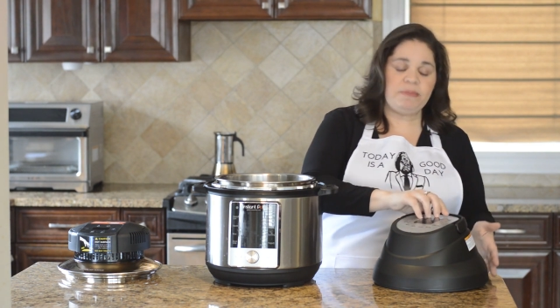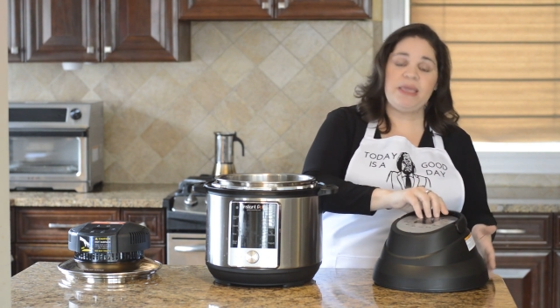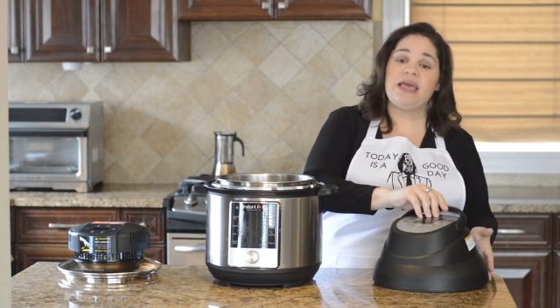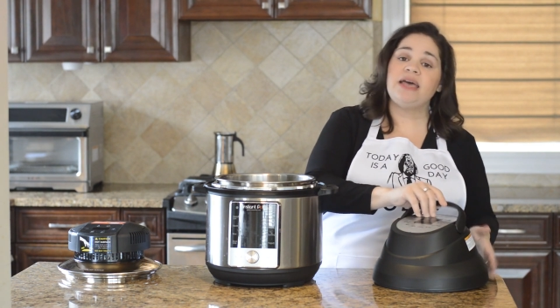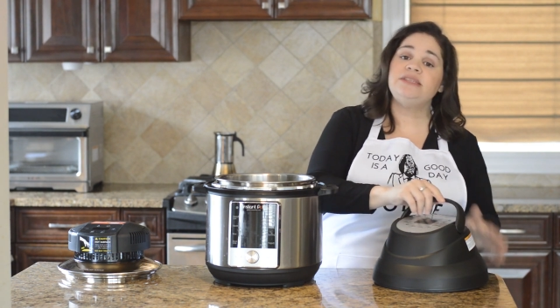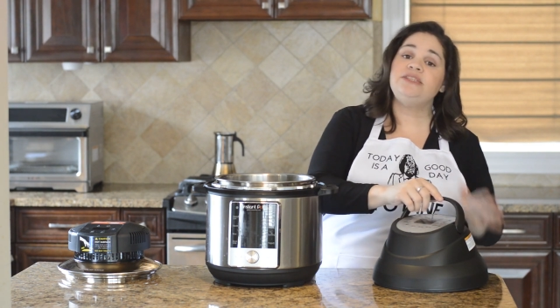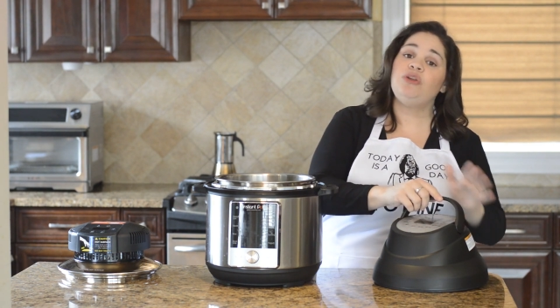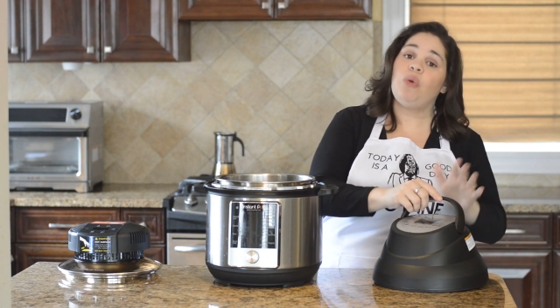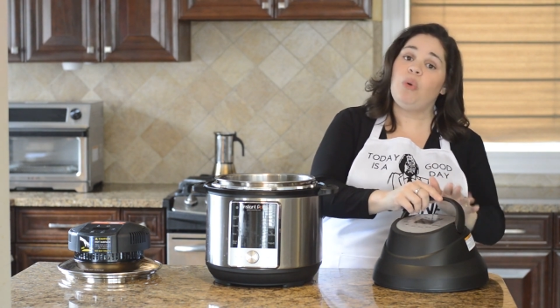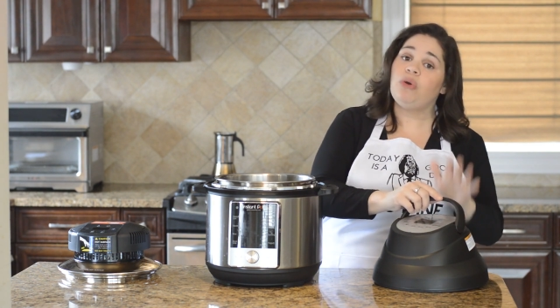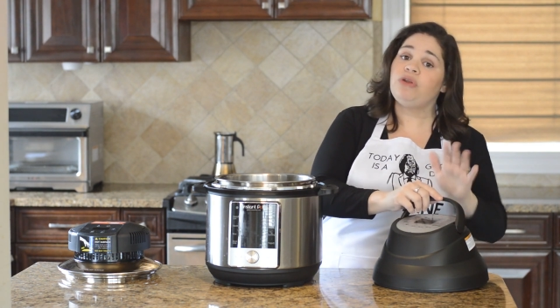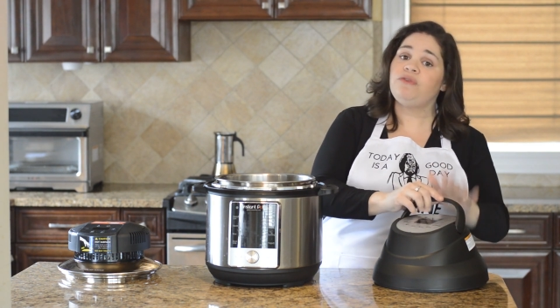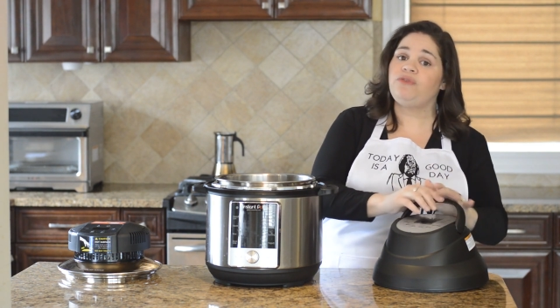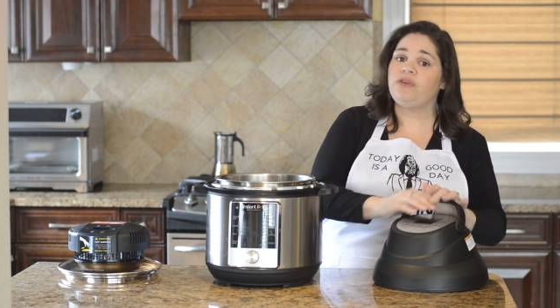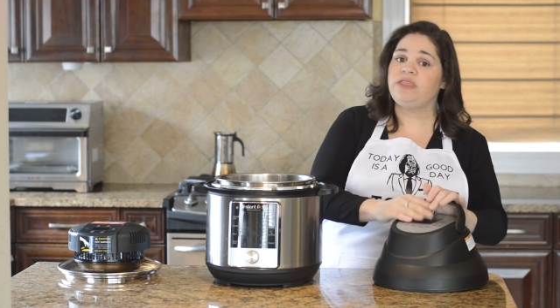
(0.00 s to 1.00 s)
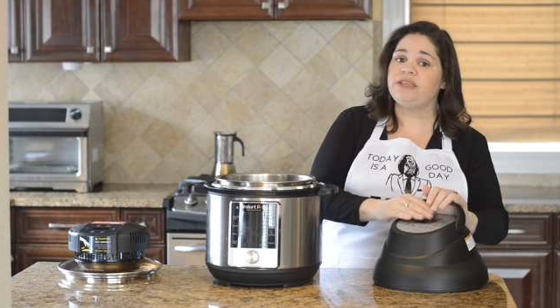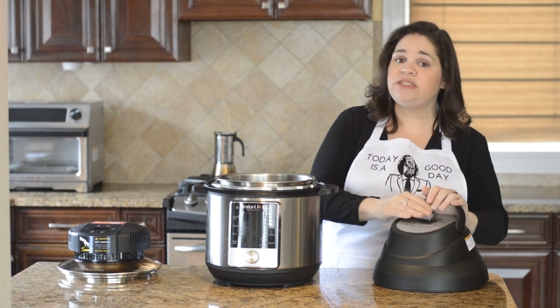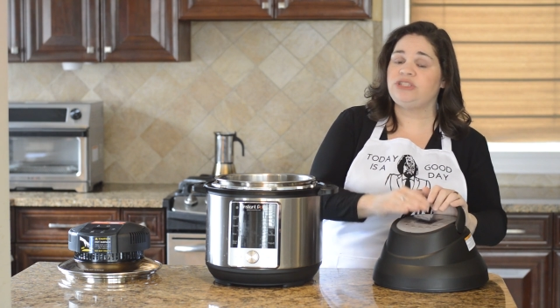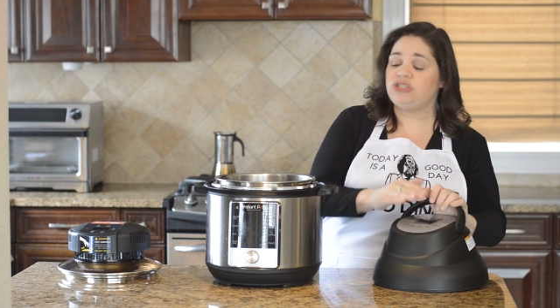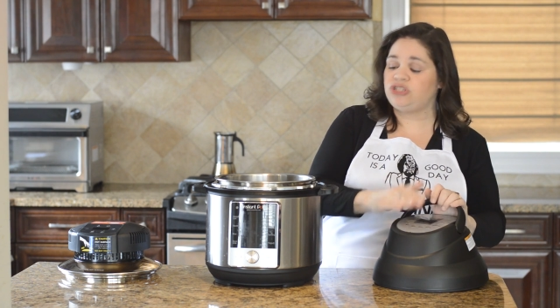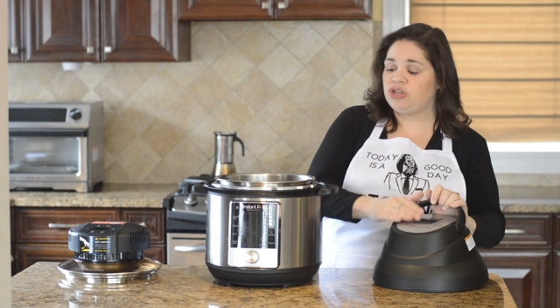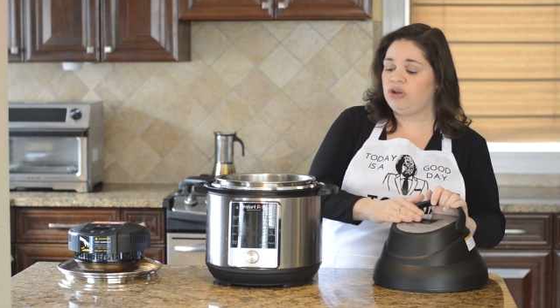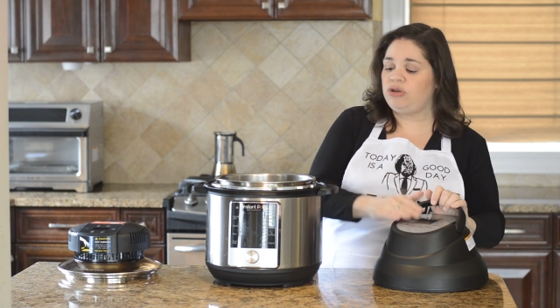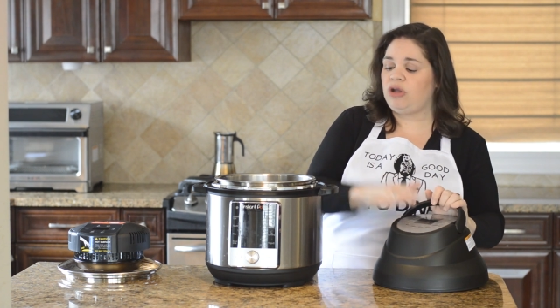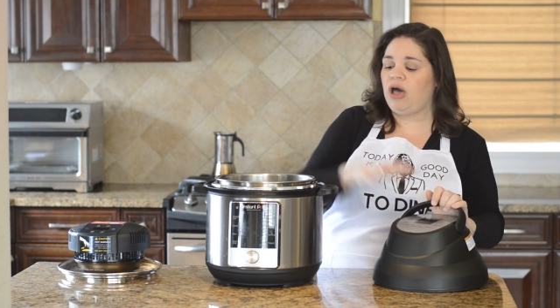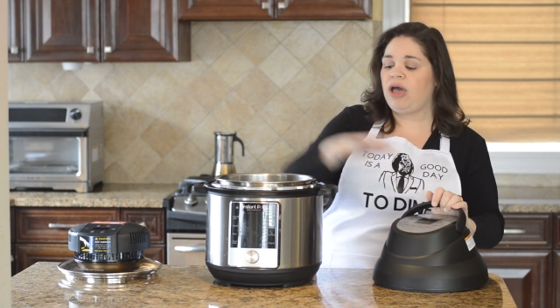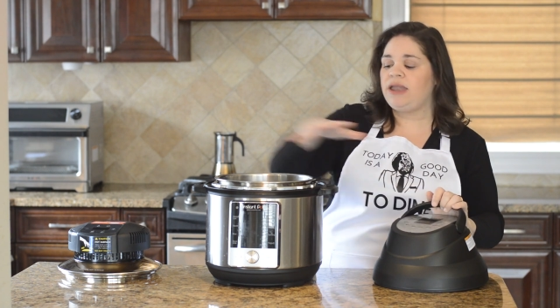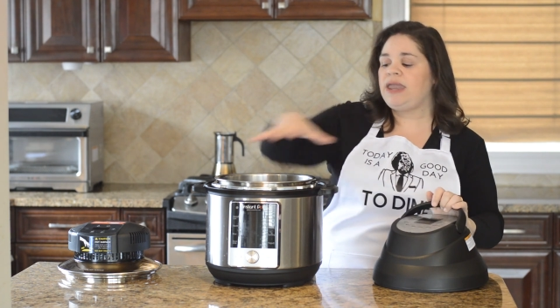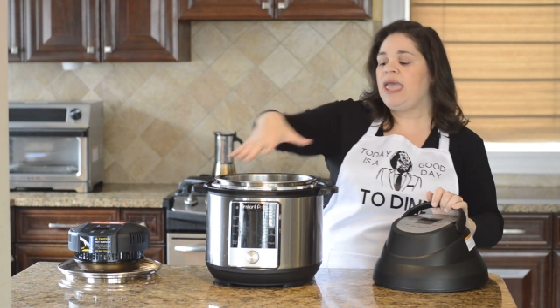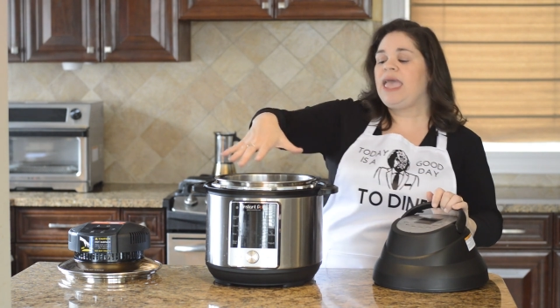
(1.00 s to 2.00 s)
Because in order for this to turn
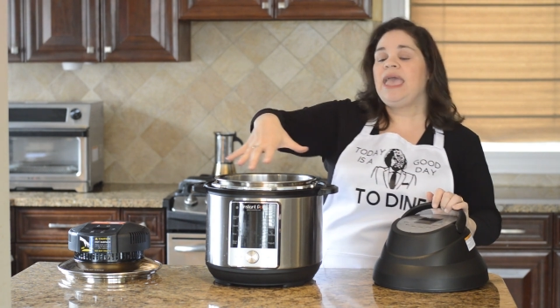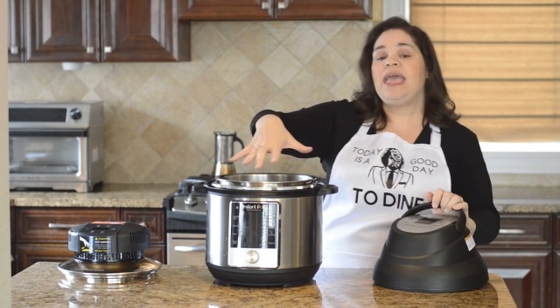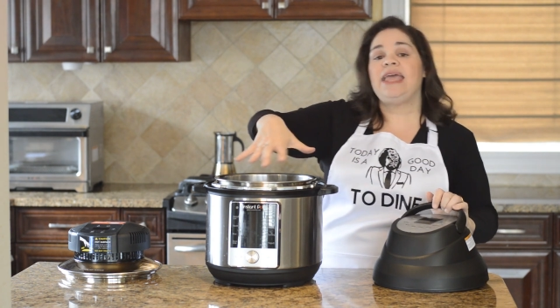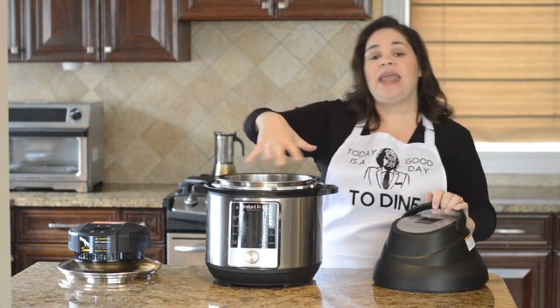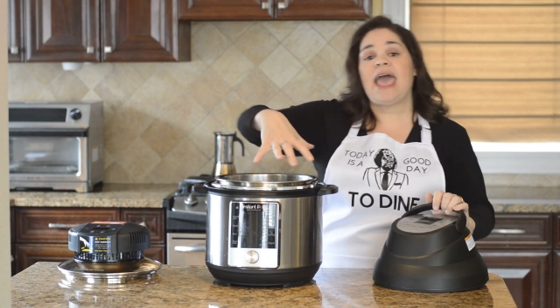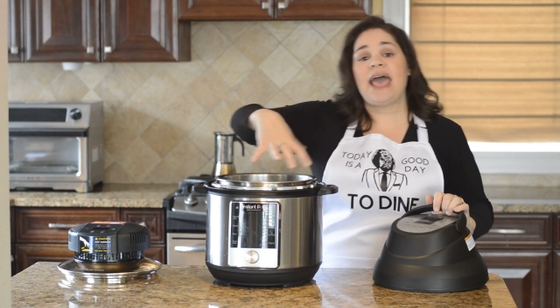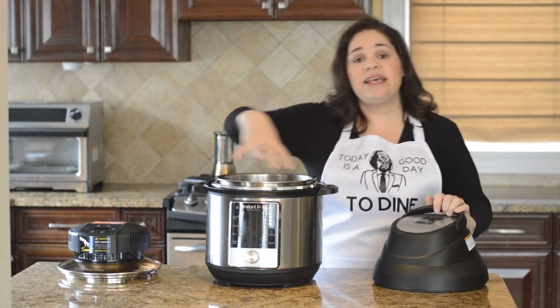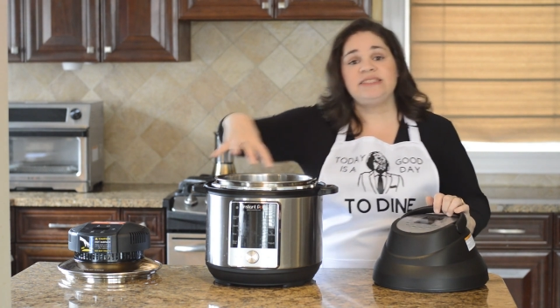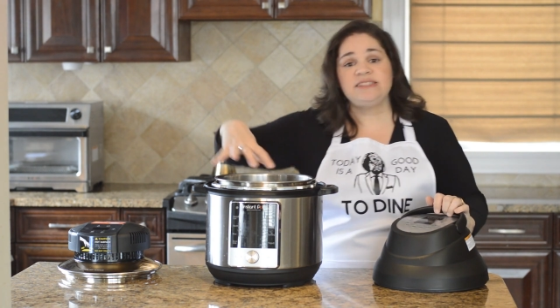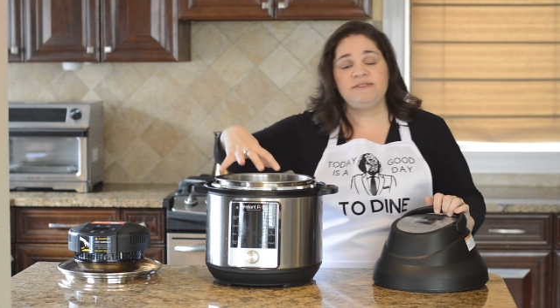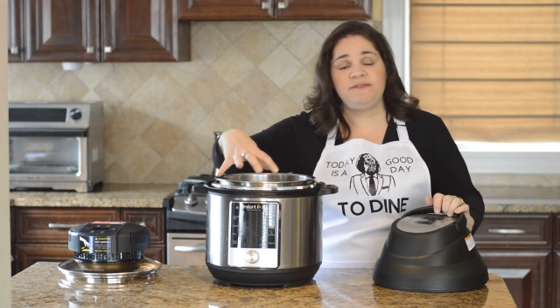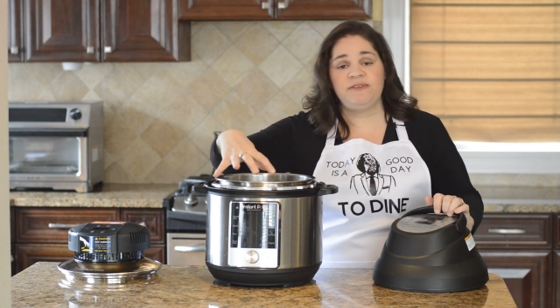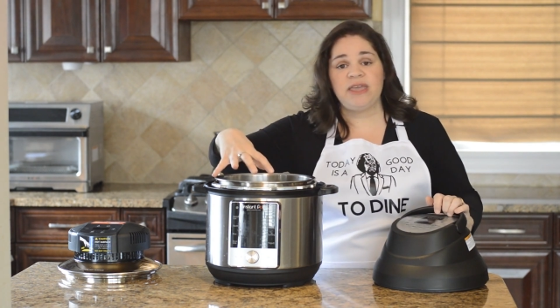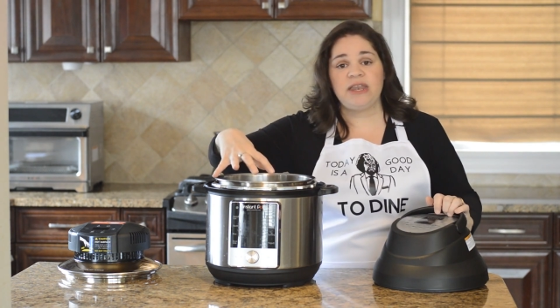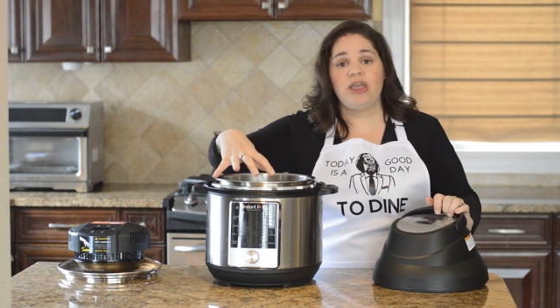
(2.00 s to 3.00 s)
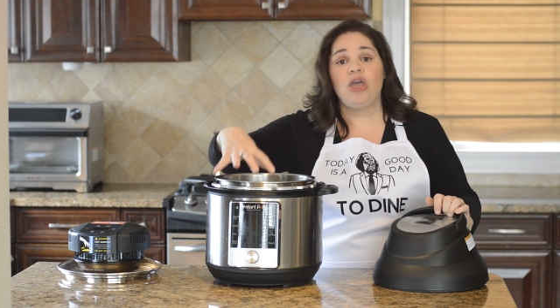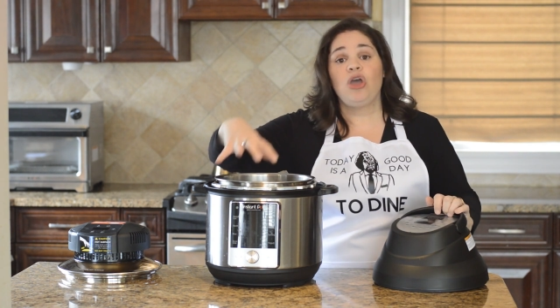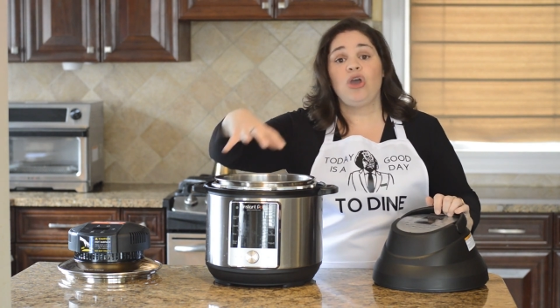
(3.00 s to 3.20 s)
on, it has to fit